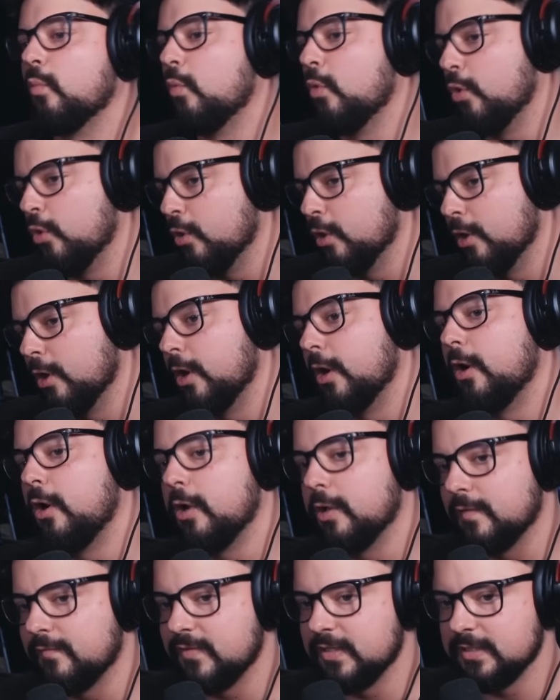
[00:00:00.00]
war,
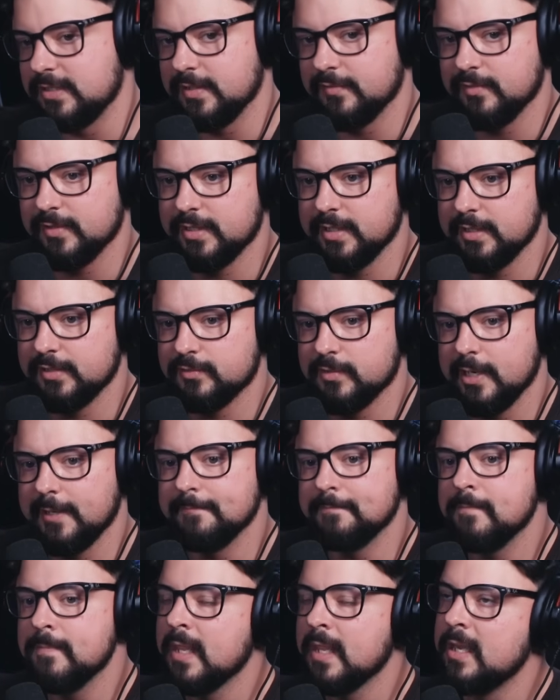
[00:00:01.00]
all of these different things, right?